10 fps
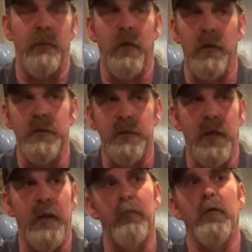American
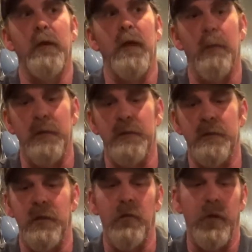Society of Brewing
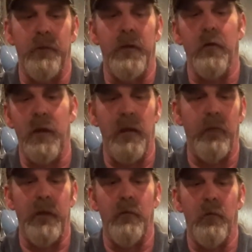Chemists, and you look at their kind of like